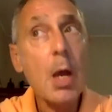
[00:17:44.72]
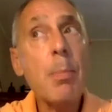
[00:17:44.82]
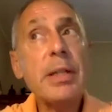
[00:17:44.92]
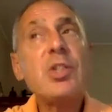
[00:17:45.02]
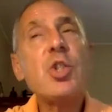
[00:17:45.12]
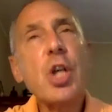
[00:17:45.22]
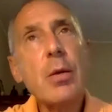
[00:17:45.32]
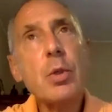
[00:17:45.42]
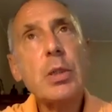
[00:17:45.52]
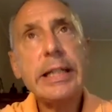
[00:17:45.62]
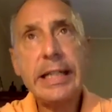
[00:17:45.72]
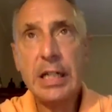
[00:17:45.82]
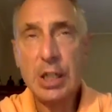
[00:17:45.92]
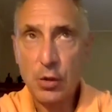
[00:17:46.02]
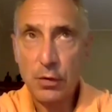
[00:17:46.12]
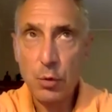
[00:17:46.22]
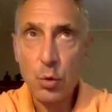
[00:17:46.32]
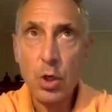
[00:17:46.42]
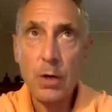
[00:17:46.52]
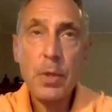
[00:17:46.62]
but generally it is
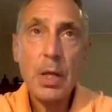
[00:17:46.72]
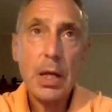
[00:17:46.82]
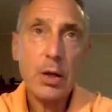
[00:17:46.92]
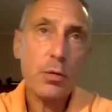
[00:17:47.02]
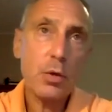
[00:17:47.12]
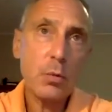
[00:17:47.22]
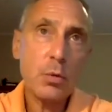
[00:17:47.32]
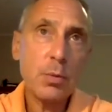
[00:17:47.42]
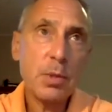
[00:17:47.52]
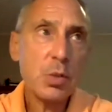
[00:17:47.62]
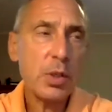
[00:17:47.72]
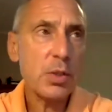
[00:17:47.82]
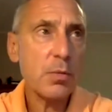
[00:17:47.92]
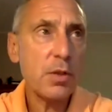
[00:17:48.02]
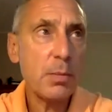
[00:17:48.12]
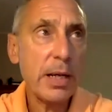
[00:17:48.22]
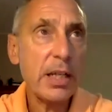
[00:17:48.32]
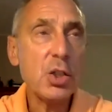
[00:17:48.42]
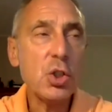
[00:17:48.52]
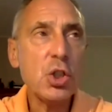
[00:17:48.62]
for, I don't know if you missed it, we had some feedback.
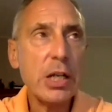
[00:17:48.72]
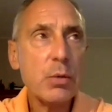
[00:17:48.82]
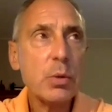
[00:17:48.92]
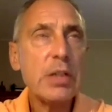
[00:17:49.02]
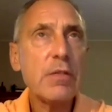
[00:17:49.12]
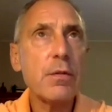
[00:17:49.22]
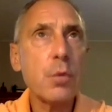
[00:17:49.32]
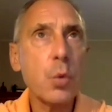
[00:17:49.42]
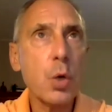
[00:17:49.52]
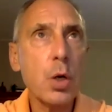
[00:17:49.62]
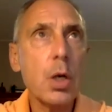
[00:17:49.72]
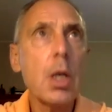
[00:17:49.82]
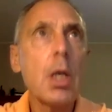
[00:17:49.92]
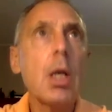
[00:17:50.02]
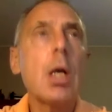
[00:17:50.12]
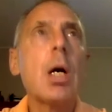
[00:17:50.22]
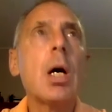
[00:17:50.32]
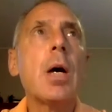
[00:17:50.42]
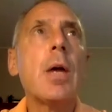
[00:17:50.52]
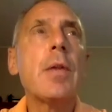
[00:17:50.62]
It's generally for
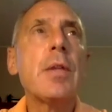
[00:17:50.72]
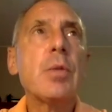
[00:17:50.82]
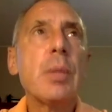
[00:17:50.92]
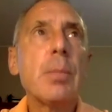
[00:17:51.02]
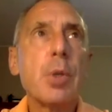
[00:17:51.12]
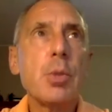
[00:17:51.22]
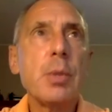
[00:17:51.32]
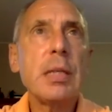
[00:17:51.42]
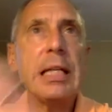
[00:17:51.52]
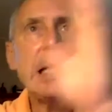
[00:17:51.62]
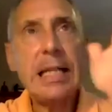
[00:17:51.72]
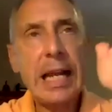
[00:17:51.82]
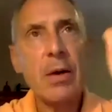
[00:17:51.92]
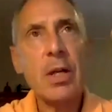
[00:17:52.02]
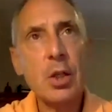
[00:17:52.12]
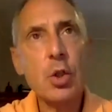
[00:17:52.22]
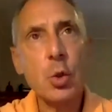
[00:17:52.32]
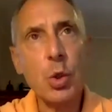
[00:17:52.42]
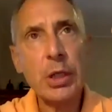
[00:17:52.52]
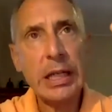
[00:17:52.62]
the reimbursement in the area that you're
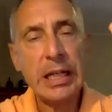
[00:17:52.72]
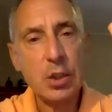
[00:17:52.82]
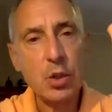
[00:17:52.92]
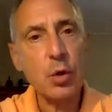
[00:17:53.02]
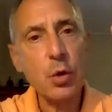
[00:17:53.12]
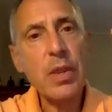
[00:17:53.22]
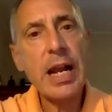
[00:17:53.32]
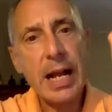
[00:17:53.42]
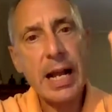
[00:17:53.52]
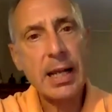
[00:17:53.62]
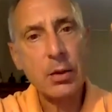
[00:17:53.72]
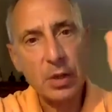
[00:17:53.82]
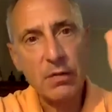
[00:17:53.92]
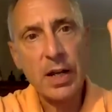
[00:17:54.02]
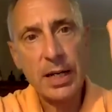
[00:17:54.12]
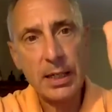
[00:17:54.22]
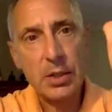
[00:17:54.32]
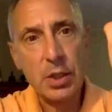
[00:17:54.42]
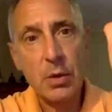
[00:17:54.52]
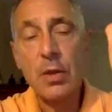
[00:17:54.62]
working in. So if you're in that accounting finance
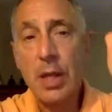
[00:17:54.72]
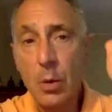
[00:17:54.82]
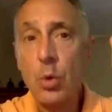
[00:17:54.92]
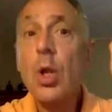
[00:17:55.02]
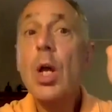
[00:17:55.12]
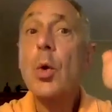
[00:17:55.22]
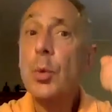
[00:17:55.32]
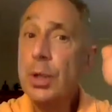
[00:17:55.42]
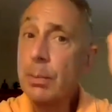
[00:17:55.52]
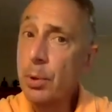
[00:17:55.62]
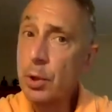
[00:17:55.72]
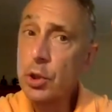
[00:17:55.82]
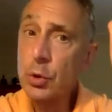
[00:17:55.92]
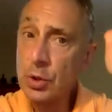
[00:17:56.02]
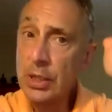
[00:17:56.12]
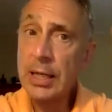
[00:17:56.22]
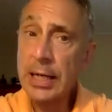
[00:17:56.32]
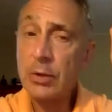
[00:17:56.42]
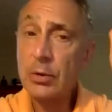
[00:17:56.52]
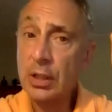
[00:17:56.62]
area, they will reimburse you to take
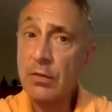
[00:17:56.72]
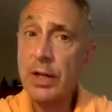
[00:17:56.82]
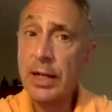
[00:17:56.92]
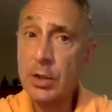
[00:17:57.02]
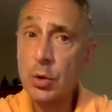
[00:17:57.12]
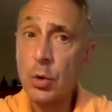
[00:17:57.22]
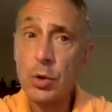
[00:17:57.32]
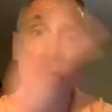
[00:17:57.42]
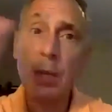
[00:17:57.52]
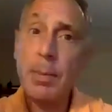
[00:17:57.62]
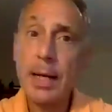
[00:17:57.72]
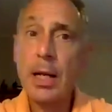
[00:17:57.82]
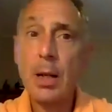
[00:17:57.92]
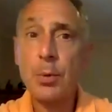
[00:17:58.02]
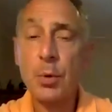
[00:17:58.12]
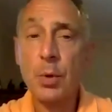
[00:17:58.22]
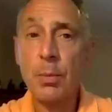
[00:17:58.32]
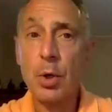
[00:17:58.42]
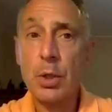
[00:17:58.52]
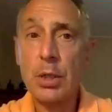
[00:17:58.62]
accounting and finance courses. They may not help you in the
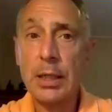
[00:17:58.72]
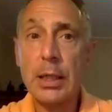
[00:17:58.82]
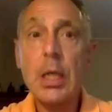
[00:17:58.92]
marketing